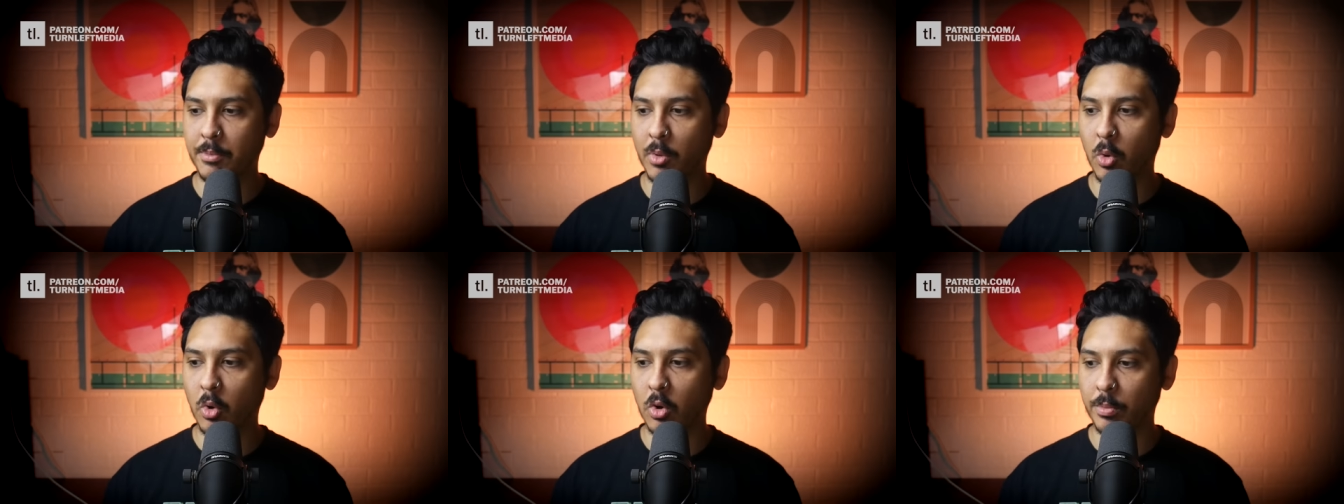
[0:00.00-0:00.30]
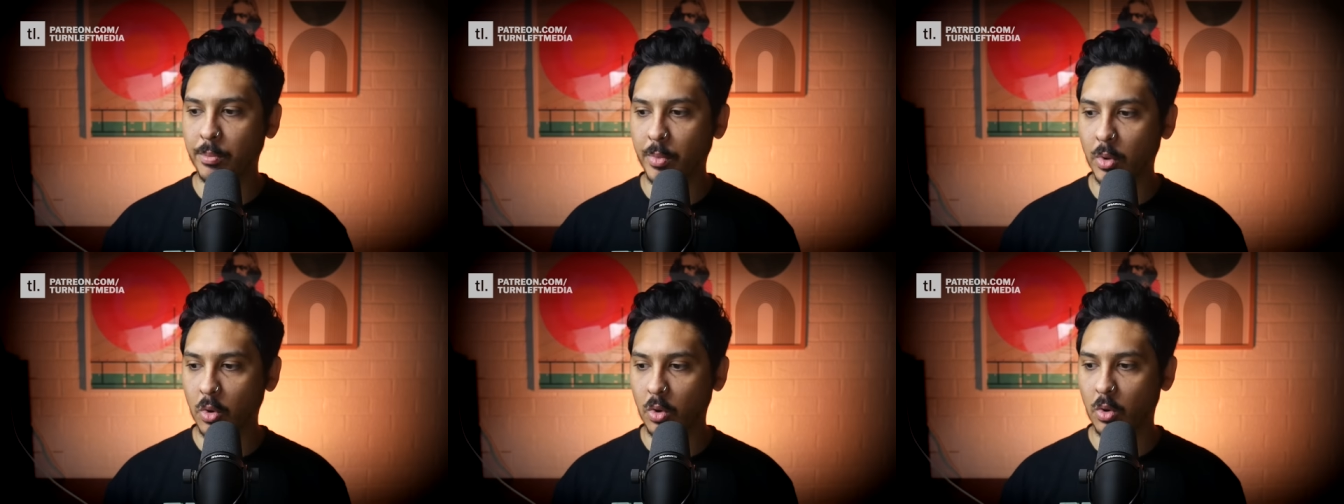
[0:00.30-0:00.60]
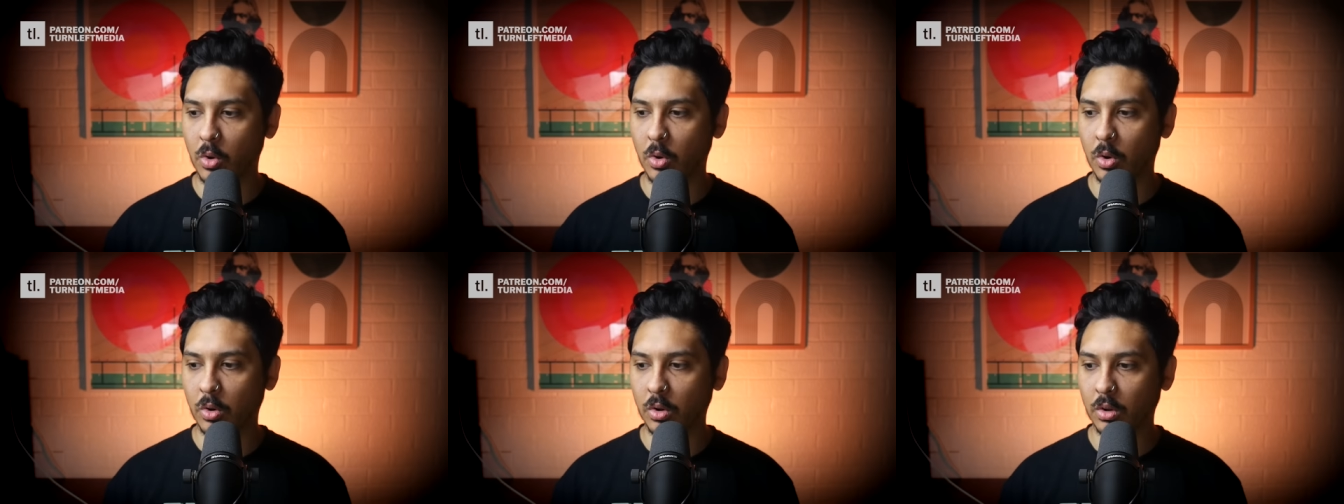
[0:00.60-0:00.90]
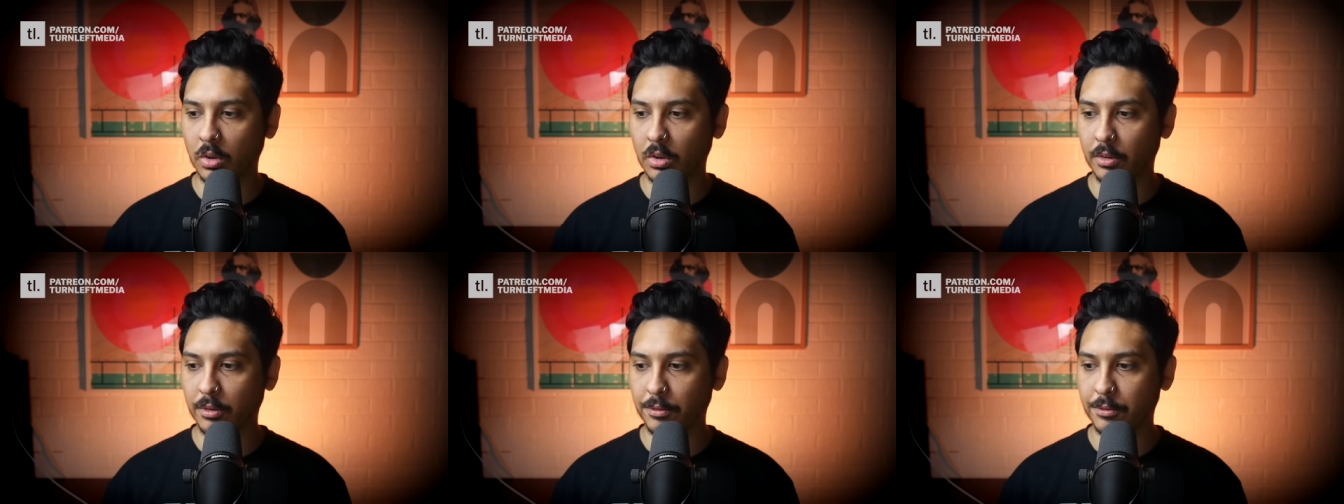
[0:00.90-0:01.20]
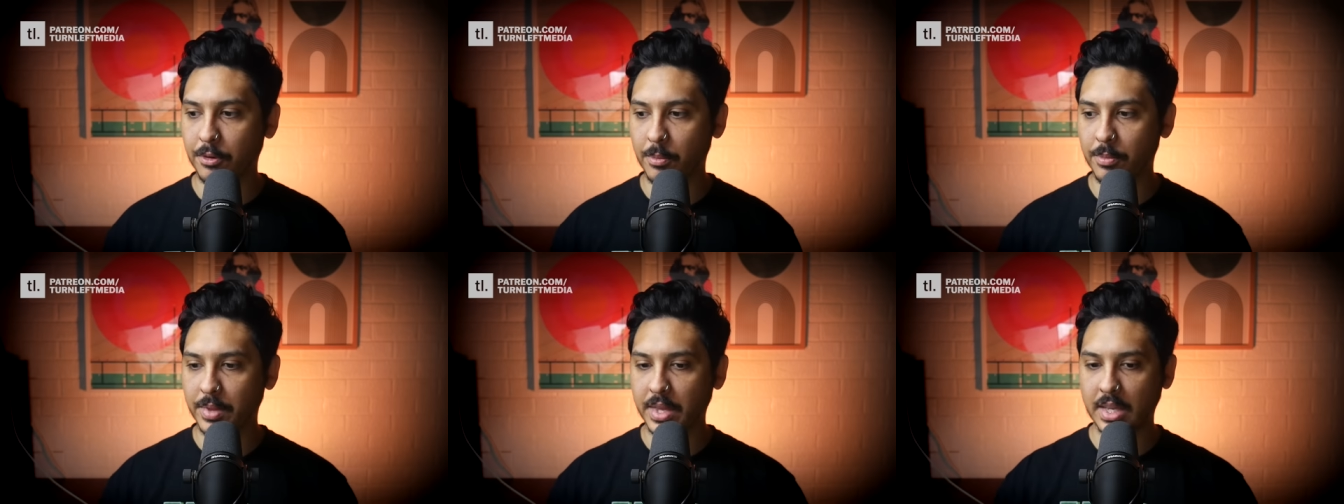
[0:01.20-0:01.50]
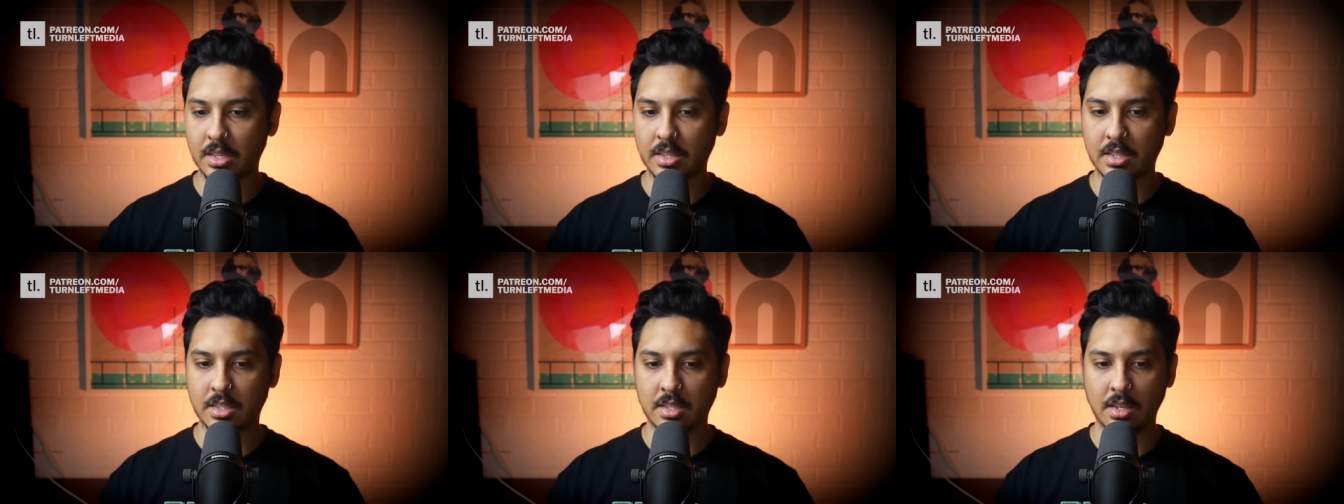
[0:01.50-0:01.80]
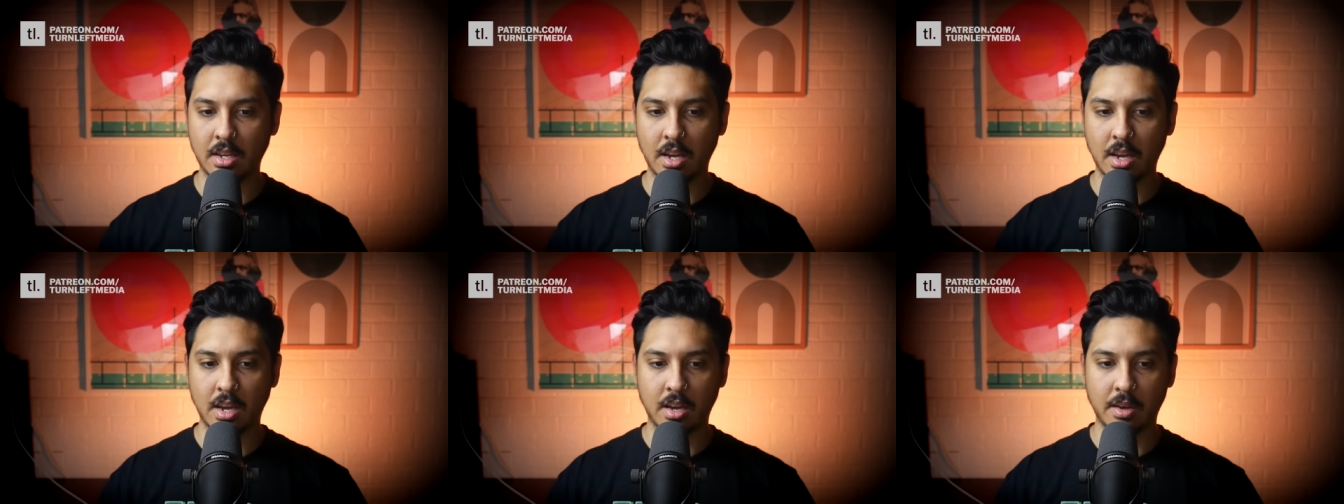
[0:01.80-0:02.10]
more and more from this
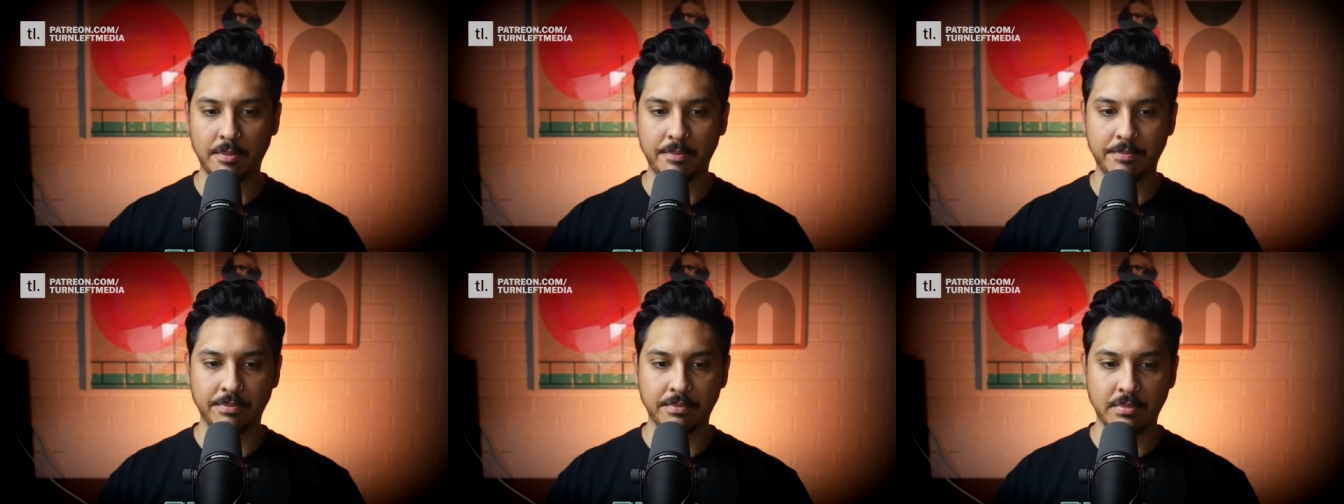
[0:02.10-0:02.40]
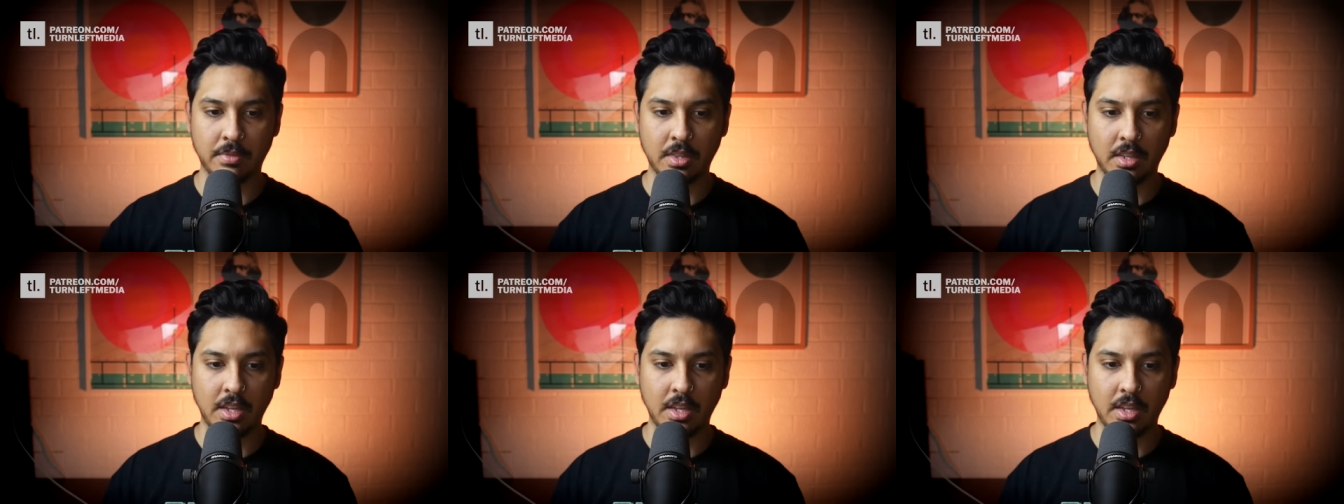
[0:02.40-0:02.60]
um,